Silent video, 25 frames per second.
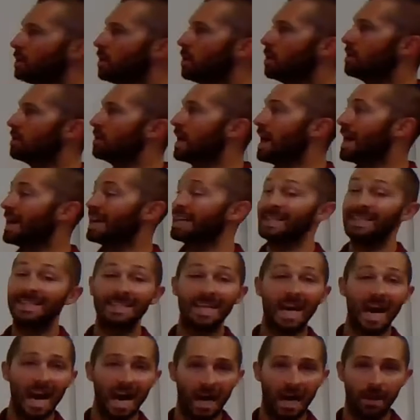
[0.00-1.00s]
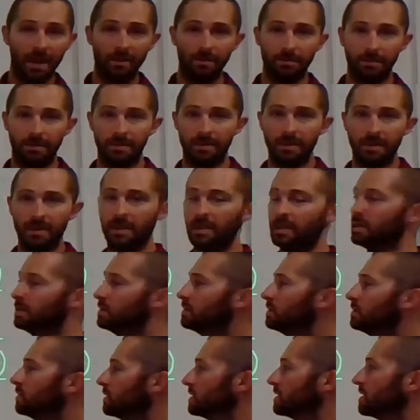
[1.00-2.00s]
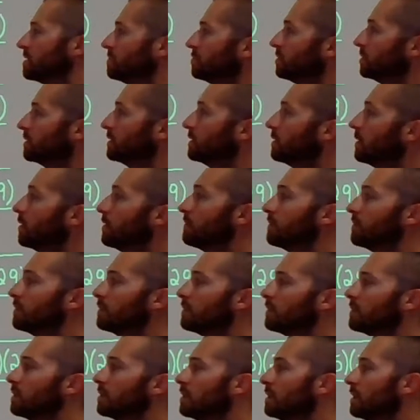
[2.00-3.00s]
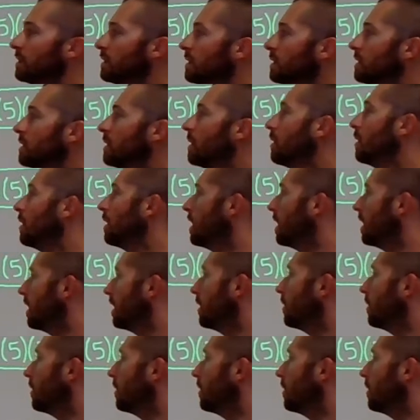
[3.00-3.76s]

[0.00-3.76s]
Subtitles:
times a times c. That entire thing,